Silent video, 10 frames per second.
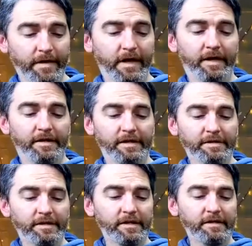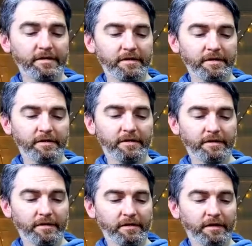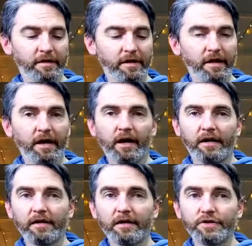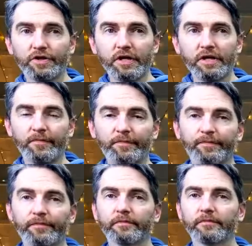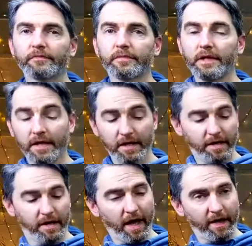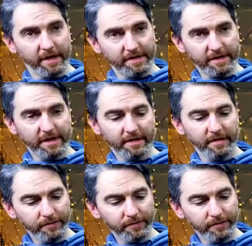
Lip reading: and then D, and then G, and then C.